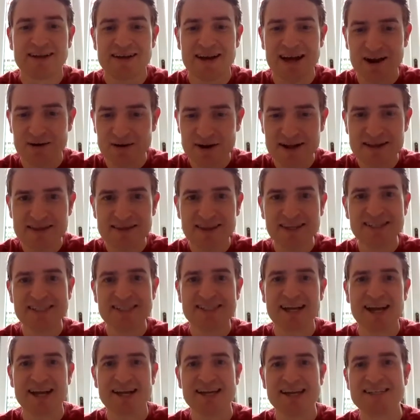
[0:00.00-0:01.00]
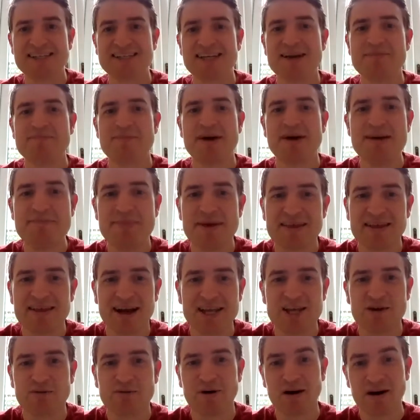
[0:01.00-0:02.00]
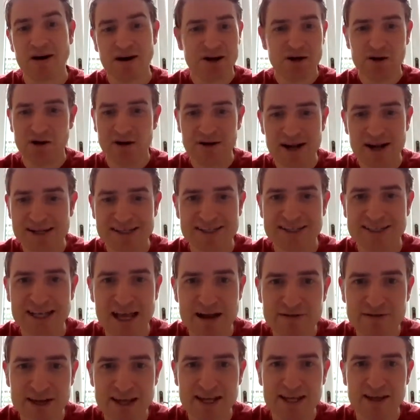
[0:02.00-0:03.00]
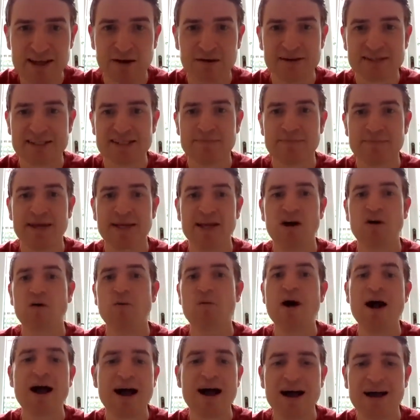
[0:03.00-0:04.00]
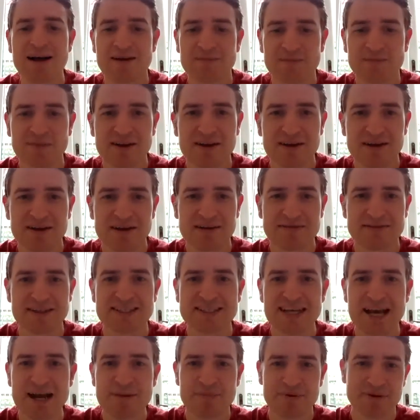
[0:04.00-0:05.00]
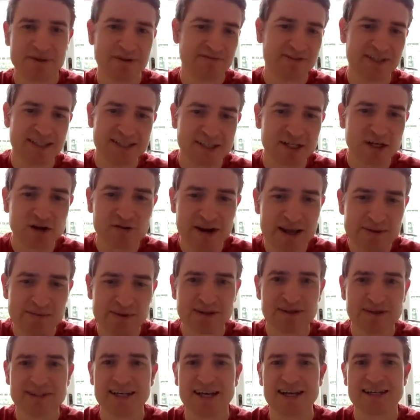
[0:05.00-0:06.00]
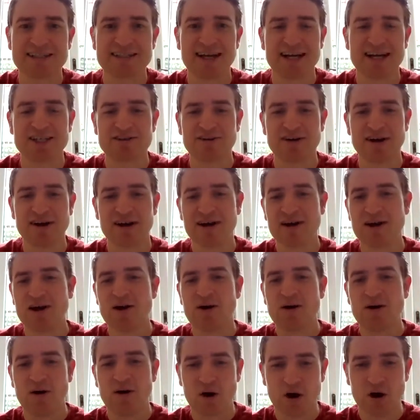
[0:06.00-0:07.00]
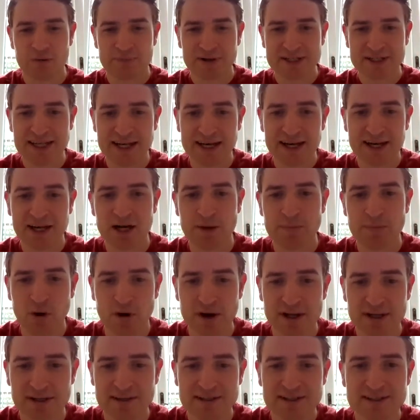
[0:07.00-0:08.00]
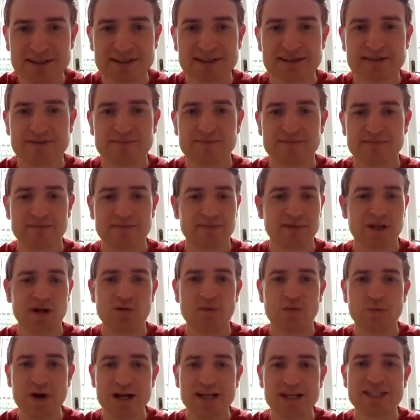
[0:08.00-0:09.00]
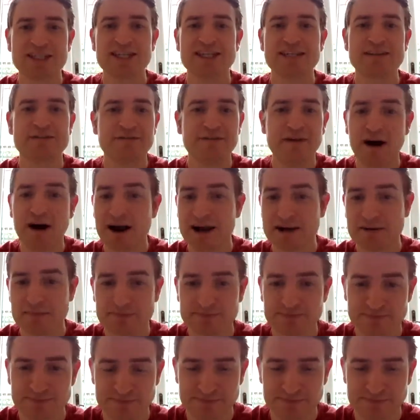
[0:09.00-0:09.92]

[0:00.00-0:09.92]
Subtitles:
Now, at this stage, it may be that you are not necessarily going to be aware of the depth of disagreement, etc., on particular points, which is fine.